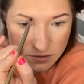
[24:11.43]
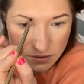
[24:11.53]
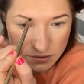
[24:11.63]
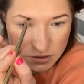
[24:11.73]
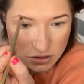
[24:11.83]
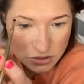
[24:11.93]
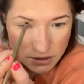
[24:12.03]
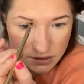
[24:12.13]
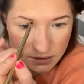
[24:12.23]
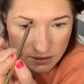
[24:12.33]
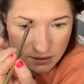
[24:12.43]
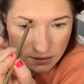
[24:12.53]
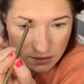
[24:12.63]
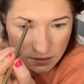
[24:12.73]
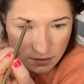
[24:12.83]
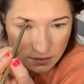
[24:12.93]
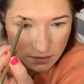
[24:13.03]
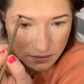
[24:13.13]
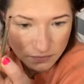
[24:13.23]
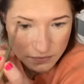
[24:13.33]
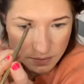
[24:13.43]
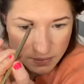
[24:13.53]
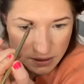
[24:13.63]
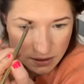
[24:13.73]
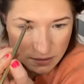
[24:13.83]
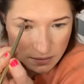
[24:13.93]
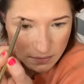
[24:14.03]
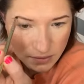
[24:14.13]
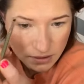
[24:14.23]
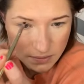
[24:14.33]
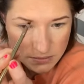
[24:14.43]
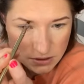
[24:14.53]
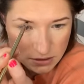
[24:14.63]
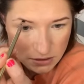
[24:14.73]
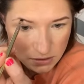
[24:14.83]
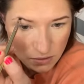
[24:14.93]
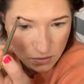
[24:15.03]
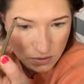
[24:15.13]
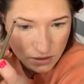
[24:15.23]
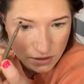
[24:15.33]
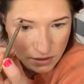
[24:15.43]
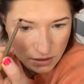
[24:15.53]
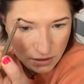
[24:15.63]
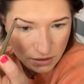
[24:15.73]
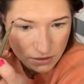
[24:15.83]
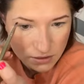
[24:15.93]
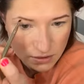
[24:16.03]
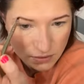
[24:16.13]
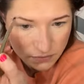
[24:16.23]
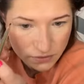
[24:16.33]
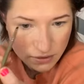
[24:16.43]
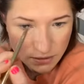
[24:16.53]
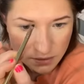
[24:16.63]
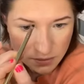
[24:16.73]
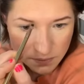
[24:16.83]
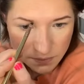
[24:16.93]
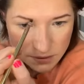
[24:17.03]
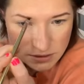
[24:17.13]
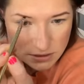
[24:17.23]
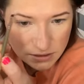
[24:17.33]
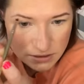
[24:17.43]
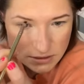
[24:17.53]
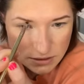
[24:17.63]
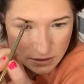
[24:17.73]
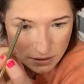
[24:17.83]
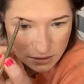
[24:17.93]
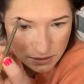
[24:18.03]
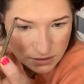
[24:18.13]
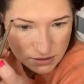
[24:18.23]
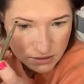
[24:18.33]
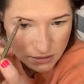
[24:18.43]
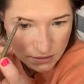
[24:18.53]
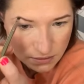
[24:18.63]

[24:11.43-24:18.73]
So I go straight line off the bottom up to the corner curve where it's gonna start.